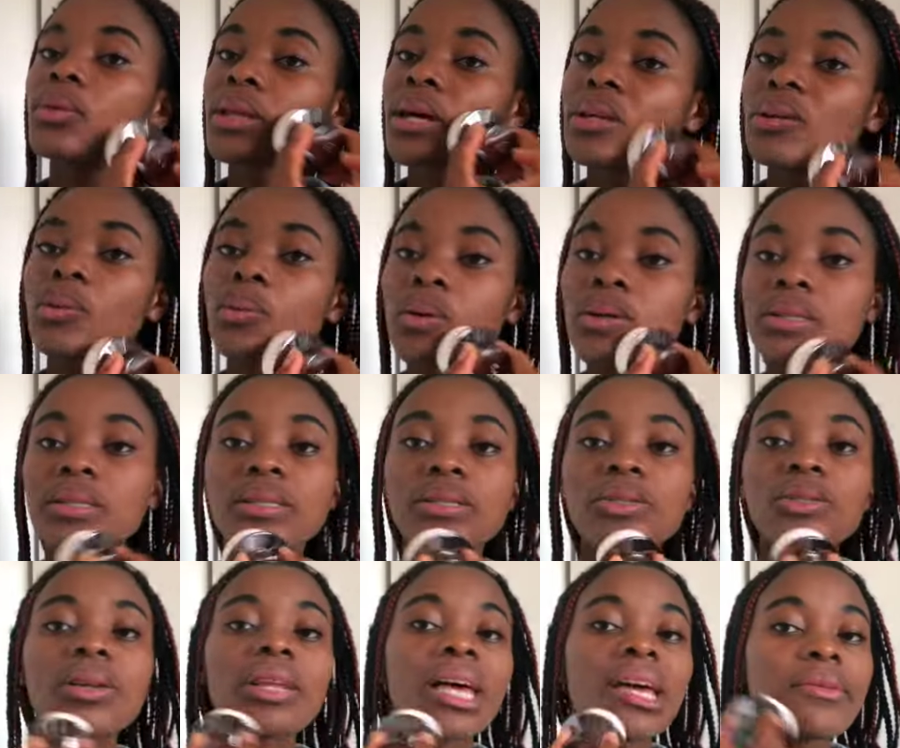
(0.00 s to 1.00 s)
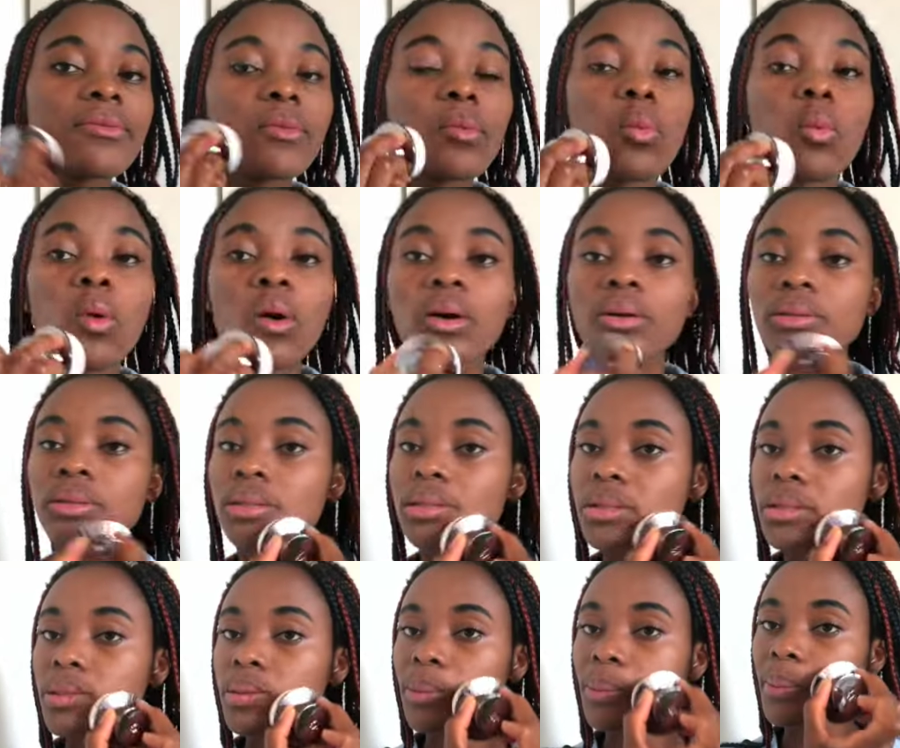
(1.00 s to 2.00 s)
that you want in your life wants
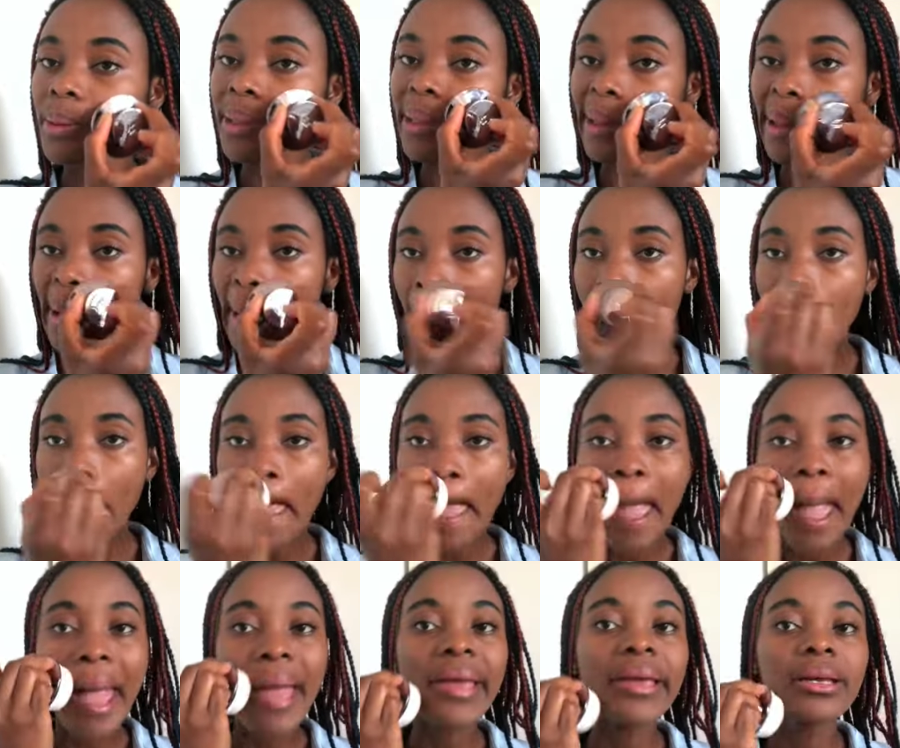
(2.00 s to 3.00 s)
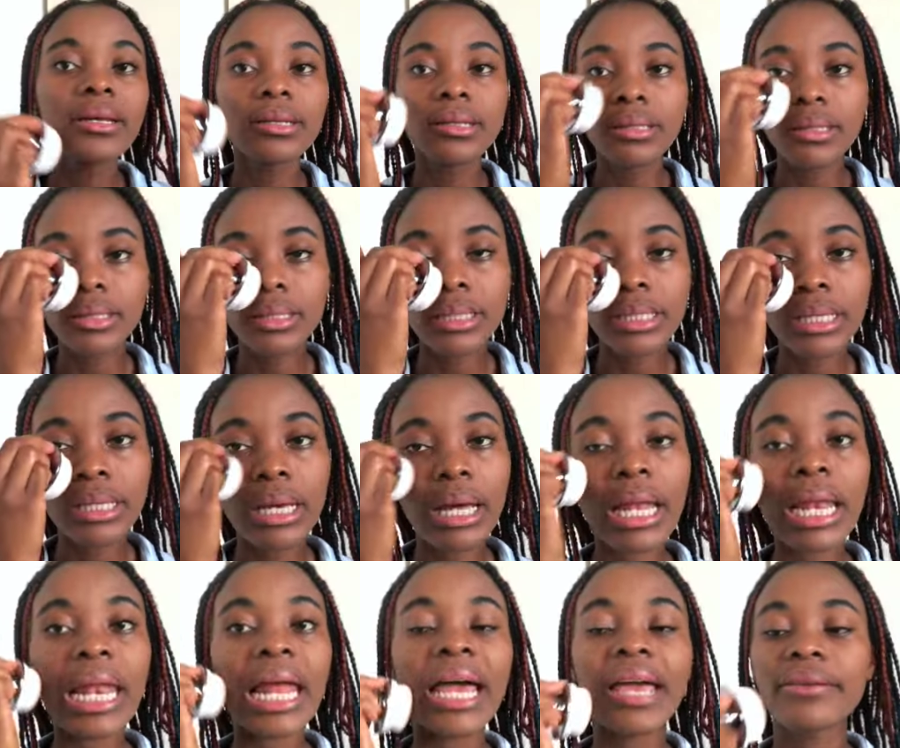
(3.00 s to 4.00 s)
to be in their
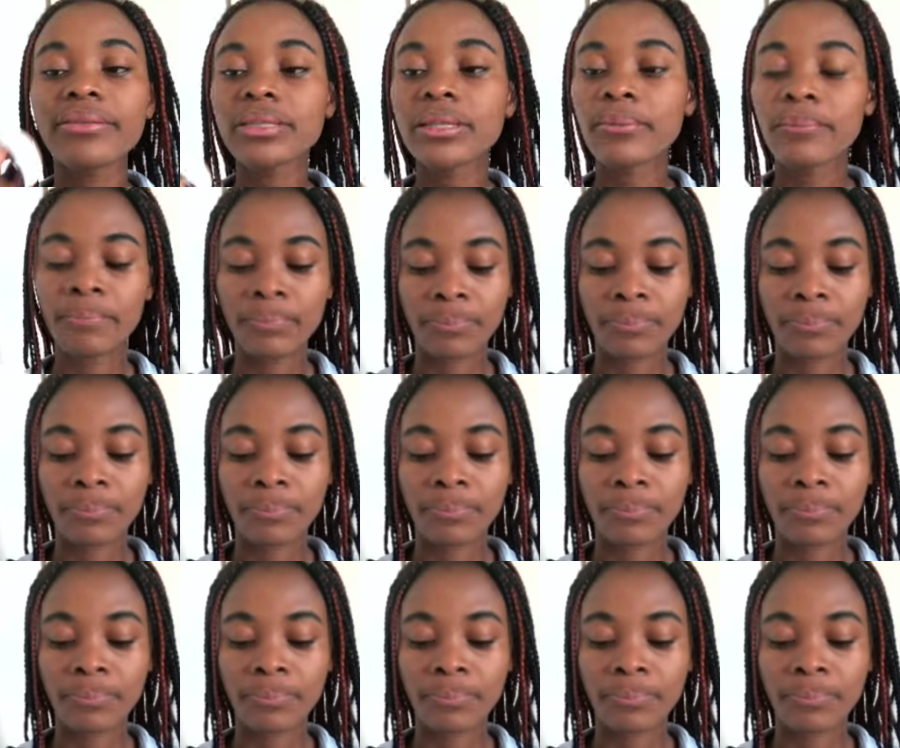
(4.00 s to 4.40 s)
lives?